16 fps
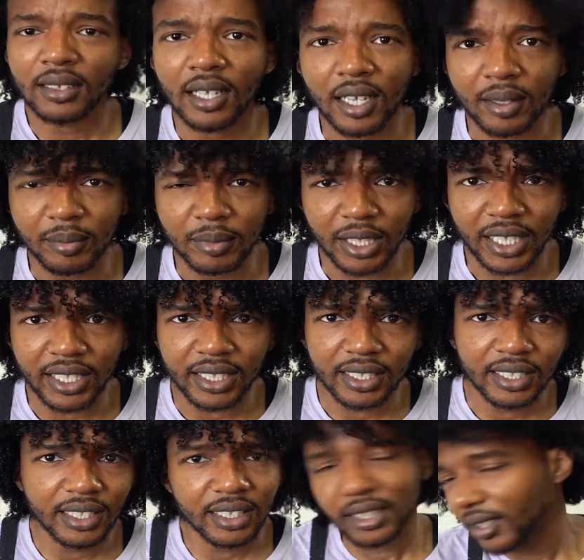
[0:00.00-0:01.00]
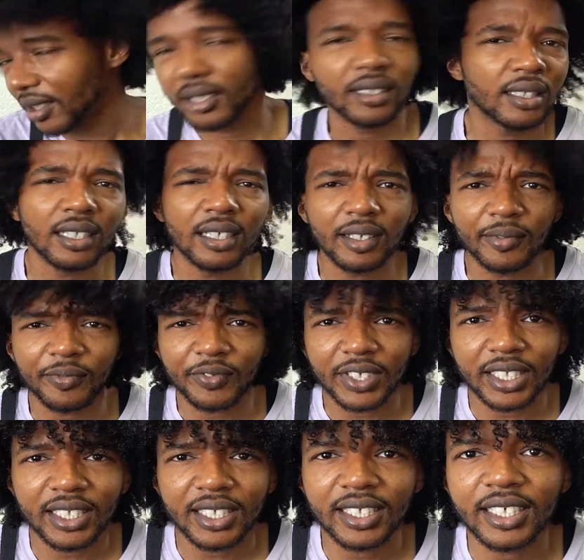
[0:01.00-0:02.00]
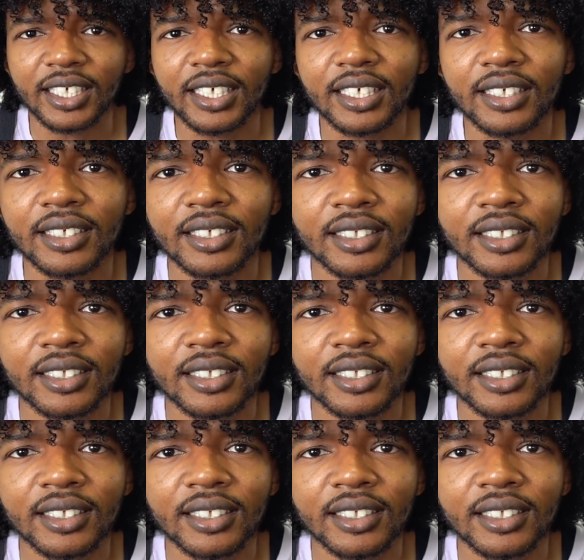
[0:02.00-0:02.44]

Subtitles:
I'm liking it. I'm feeling it.